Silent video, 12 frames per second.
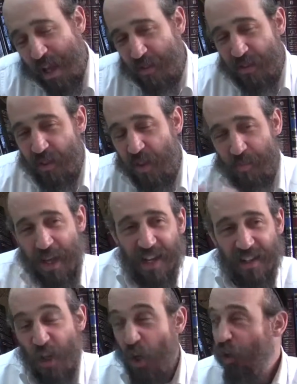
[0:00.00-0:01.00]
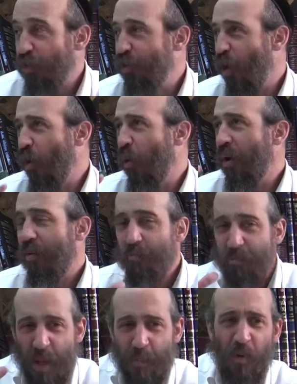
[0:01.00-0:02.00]
the bed, so
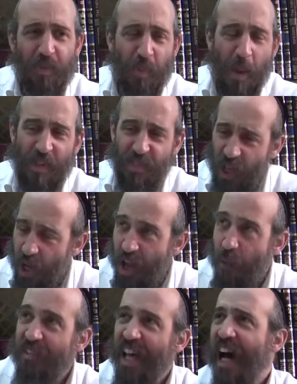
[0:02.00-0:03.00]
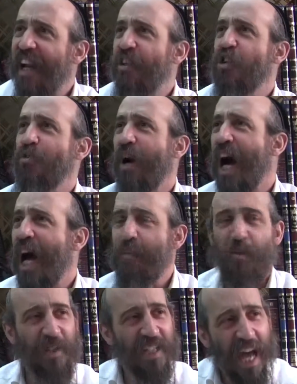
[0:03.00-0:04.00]
people maybe thought I was out of the
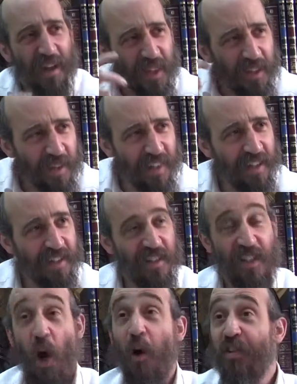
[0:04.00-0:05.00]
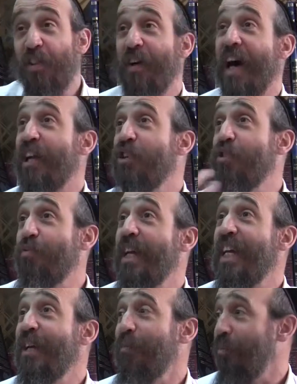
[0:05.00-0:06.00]
tribes. But now that Yosef had a
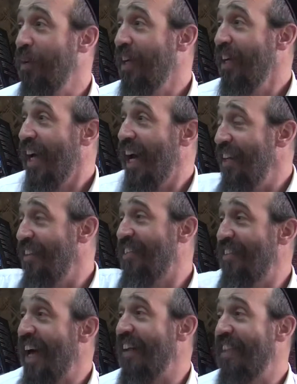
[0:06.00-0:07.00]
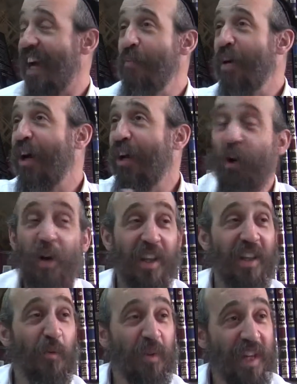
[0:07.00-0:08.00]
dream, and he said that I'm
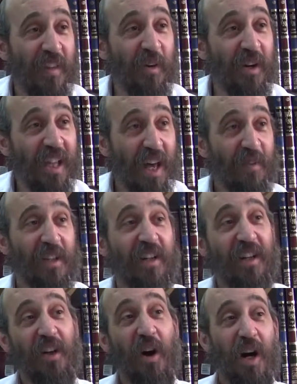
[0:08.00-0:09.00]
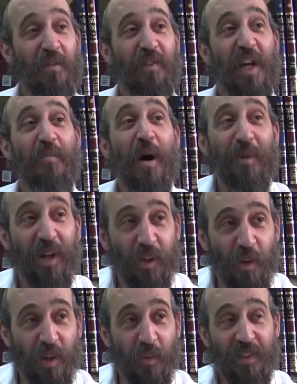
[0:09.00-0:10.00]
included with the other 11 Kochavim, I'm
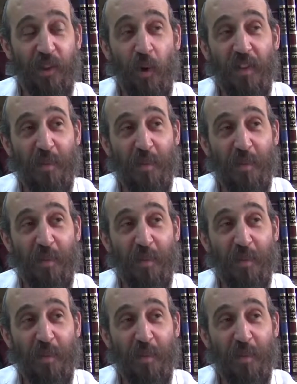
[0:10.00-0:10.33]
included with all the